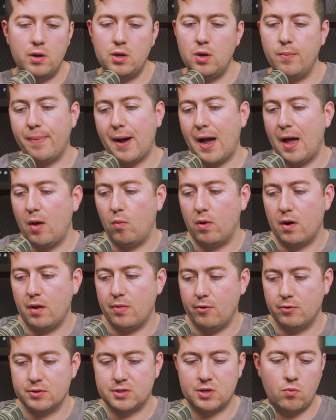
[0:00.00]
and you buy one of
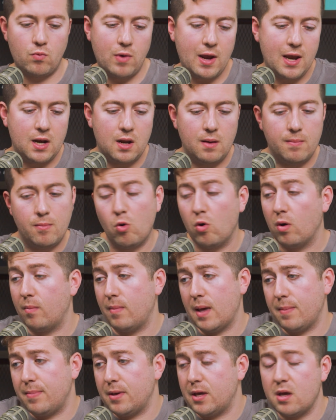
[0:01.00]
those at random, or
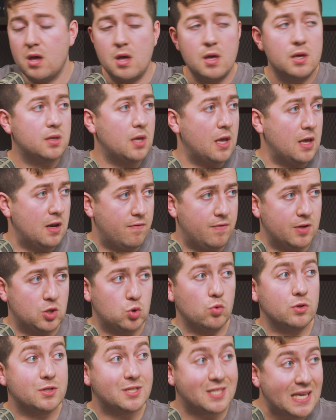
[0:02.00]
maybe
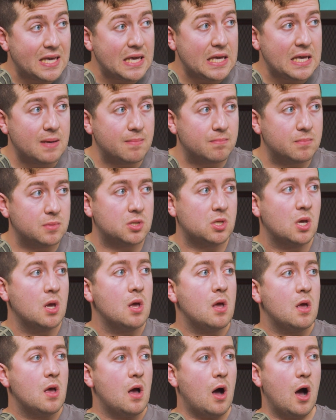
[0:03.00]
individual teams.
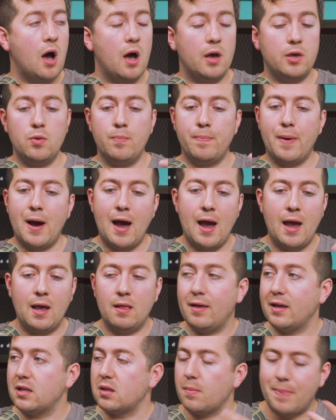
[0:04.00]
You buy
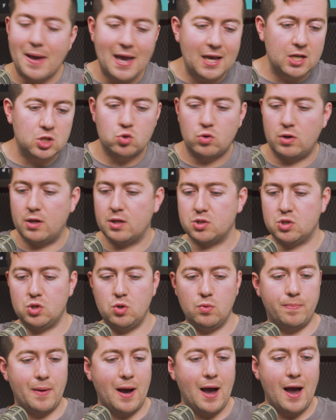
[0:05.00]
like the Patriots,
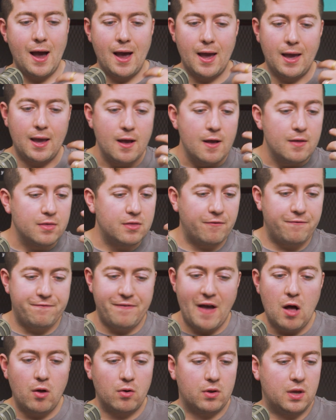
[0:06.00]
you buy the
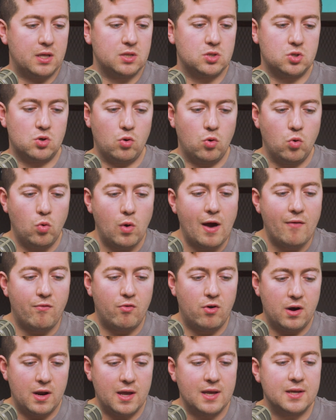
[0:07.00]
Falcons or
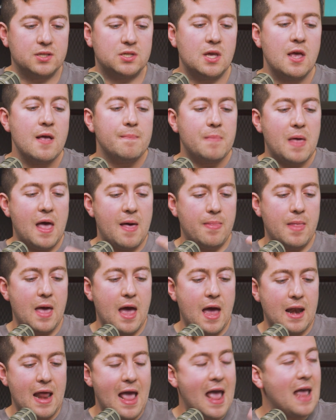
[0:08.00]
whoever it is. And
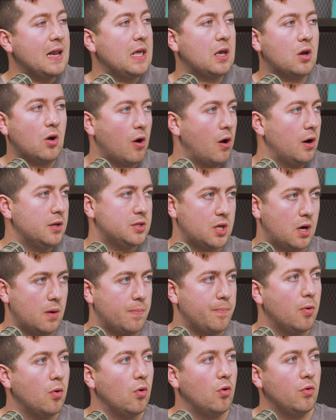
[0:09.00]
then any cards that are
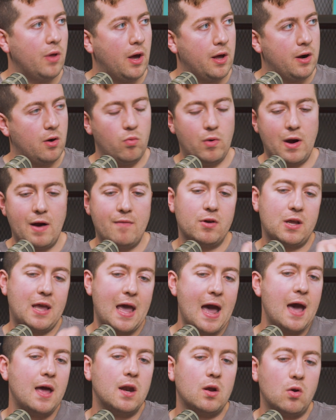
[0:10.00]
pulled under whatever
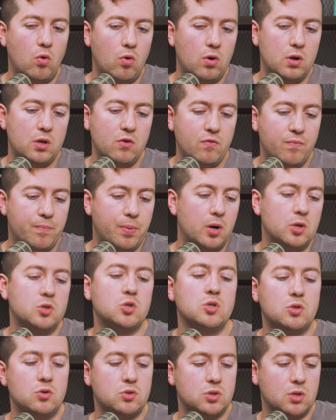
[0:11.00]
category you've
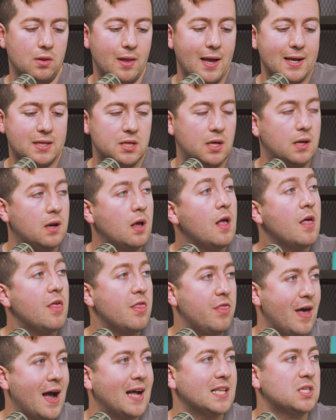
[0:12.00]
purchased or selected,
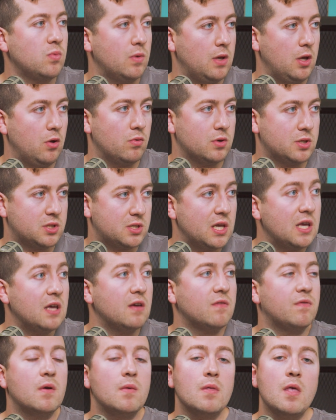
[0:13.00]
that's what you
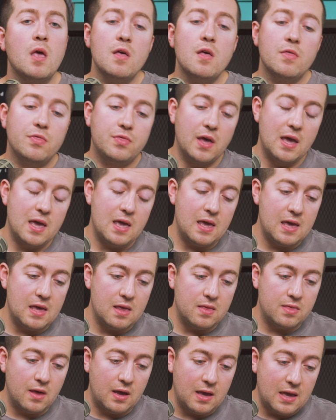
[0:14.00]
receive.
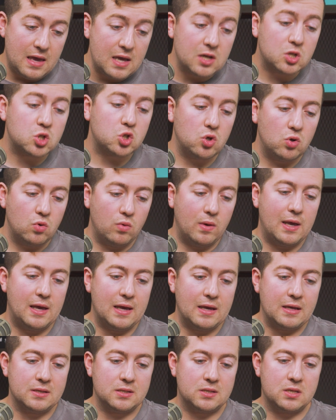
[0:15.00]
The issue
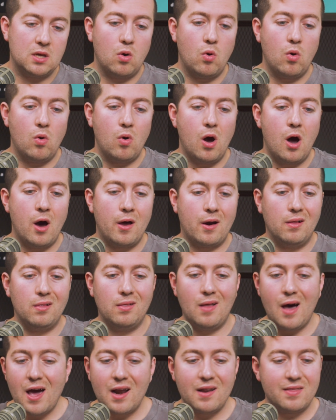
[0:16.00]
is on a
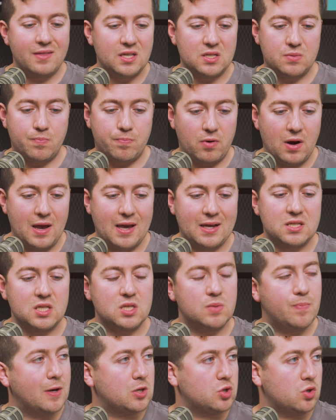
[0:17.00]
lot of these breaks,
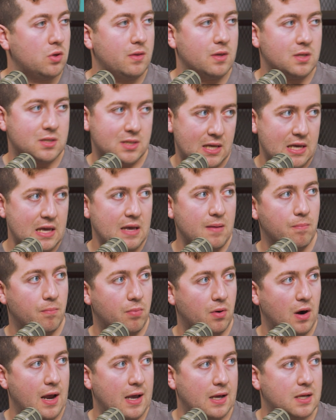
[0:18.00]
especially the team
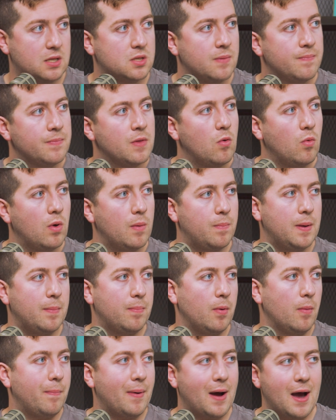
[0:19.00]
breaks, when
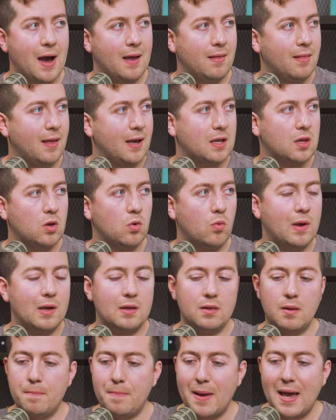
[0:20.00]
people buy like New
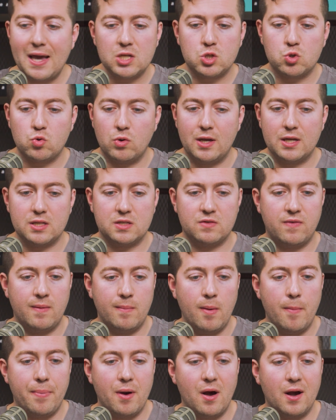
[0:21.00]
England Patriots
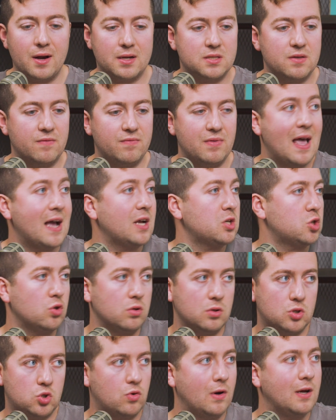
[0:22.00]
from a box of
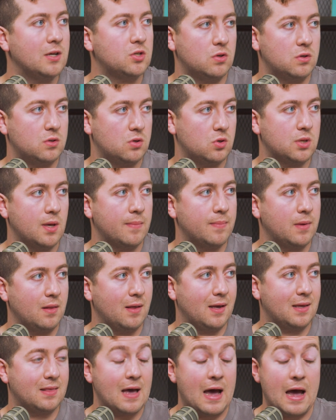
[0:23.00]
National Treasures or something
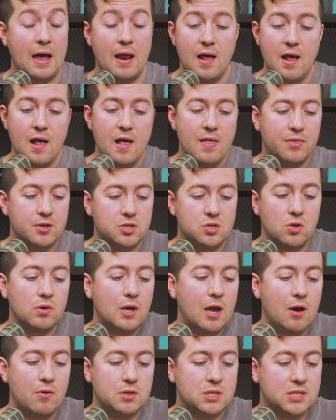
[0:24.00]
like that, there's no
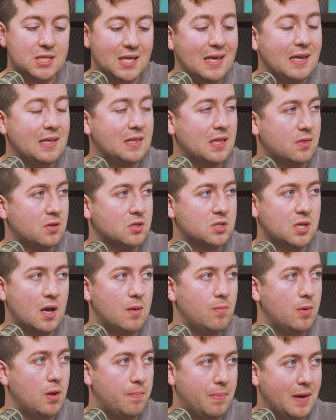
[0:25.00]
guarantee that there's going
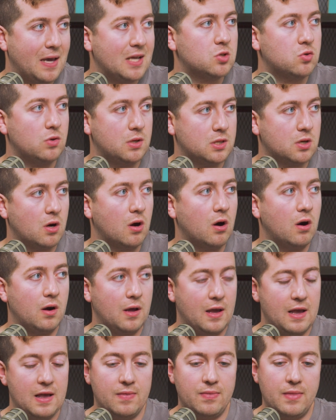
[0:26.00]
to be a Patriots card
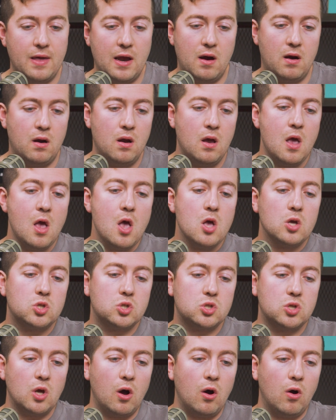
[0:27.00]
in there.
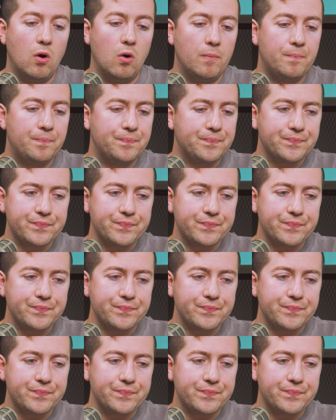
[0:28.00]
So...